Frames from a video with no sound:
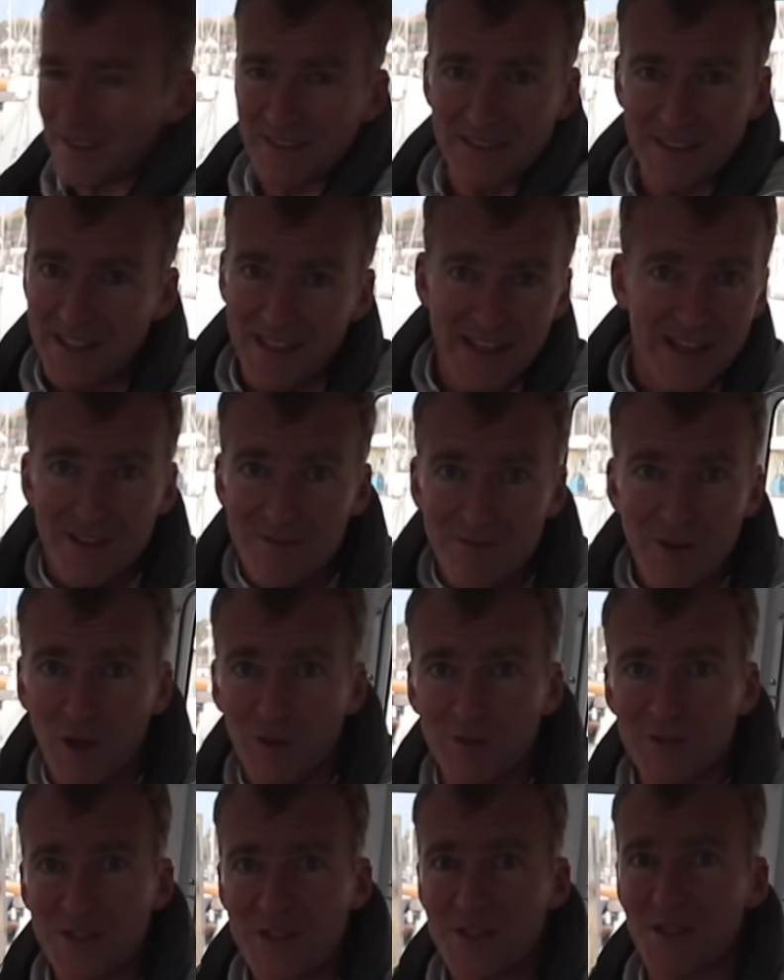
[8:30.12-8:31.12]
getting
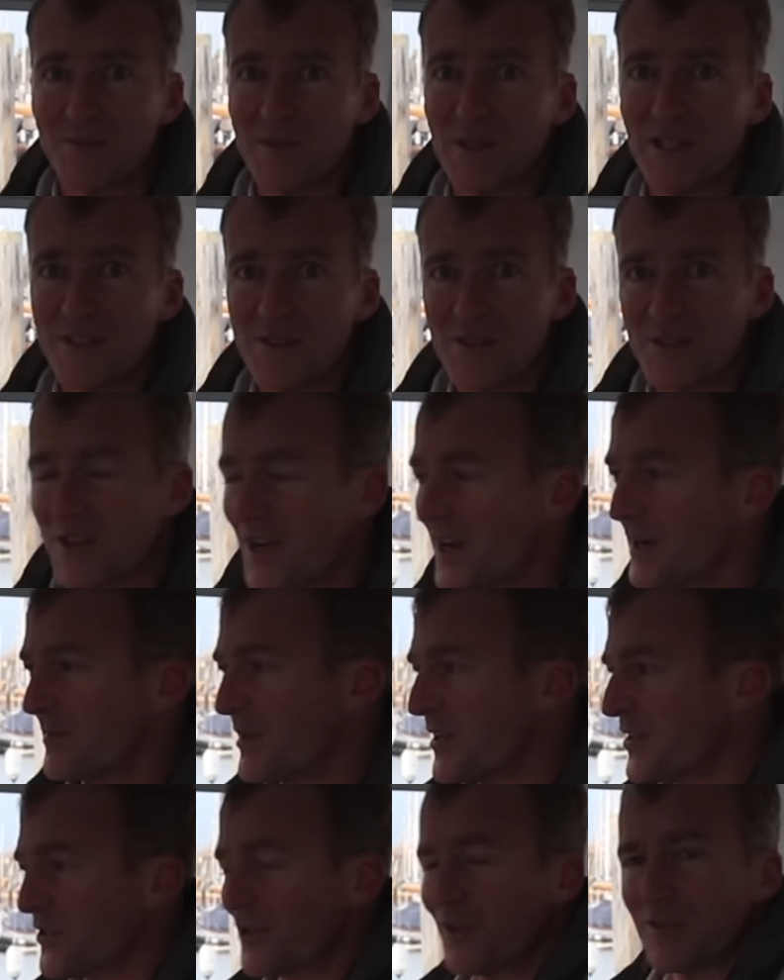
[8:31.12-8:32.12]
involved in some kind of
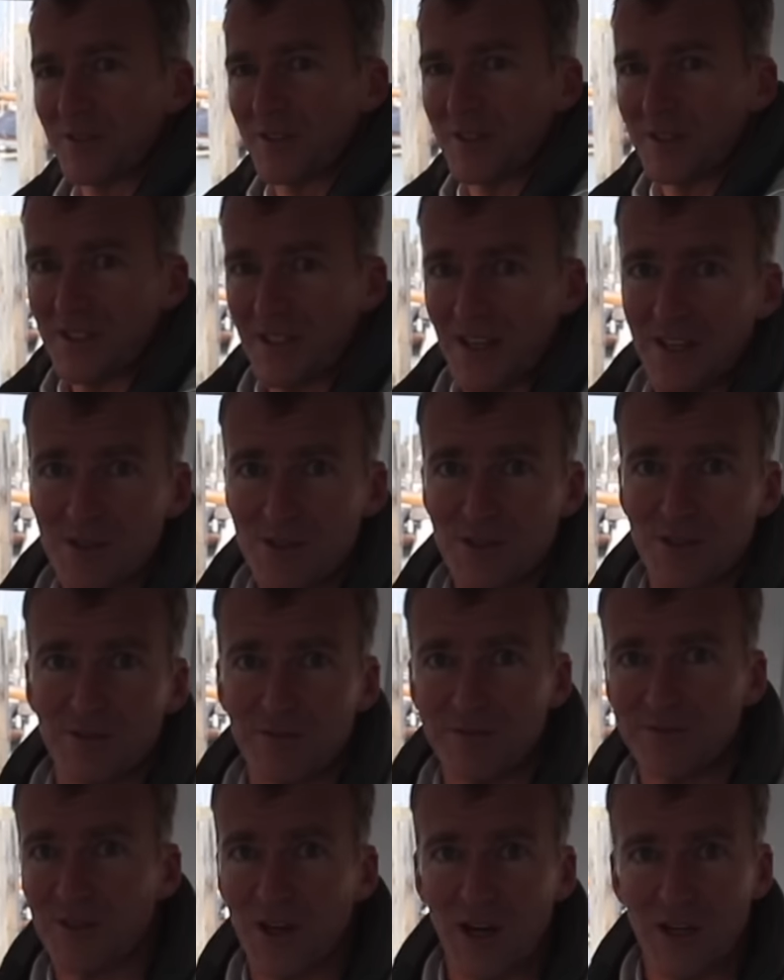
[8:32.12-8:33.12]
skirmish off the coast of
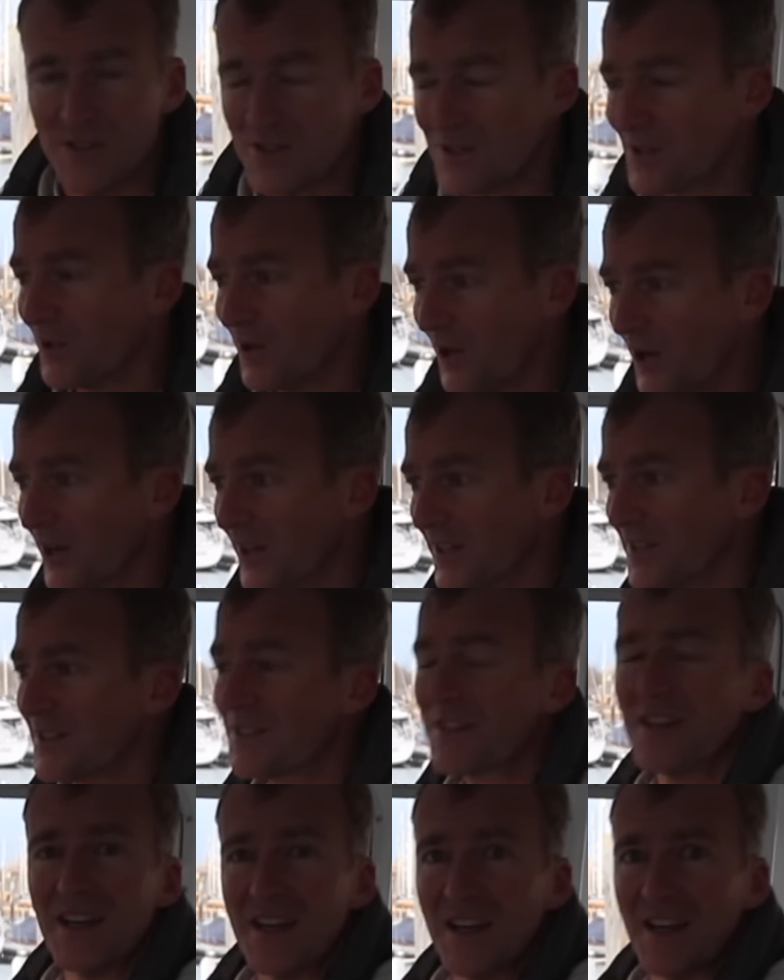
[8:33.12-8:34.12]
France or Holland,